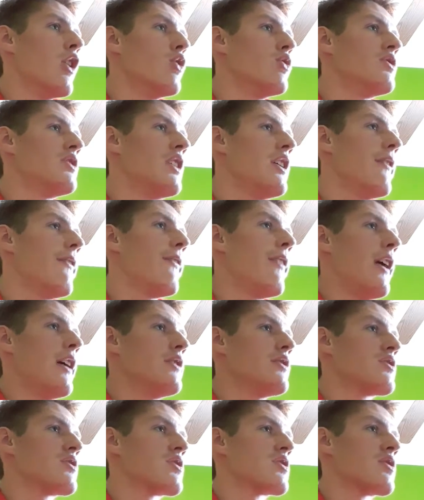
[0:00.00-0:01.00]

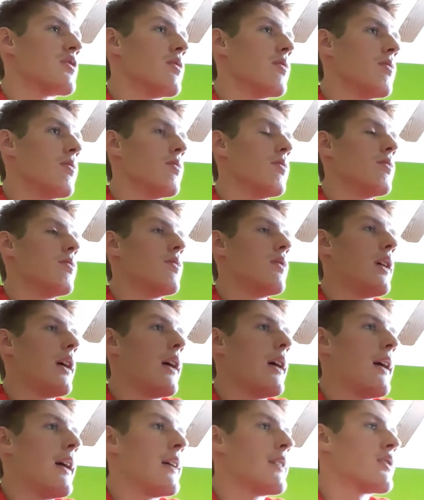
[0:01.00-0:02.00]
defense
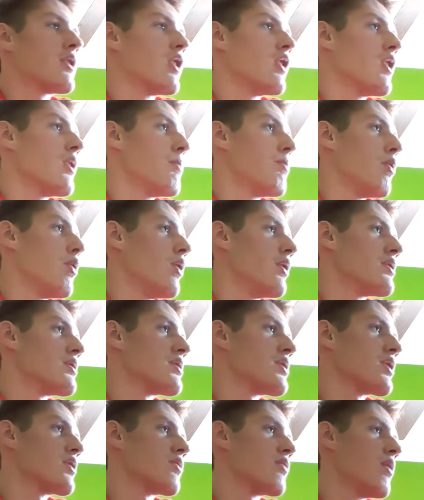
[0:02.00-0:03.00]
at 30 points,
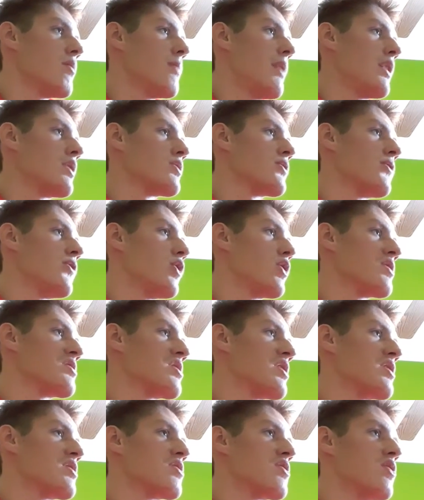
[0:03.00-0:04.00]
6 rebounds, 4
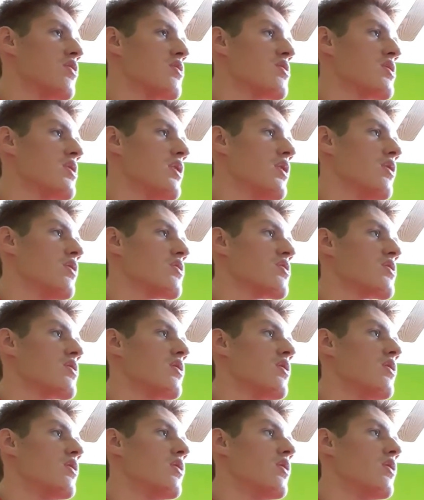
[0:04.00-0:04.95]
assists, 2 steals.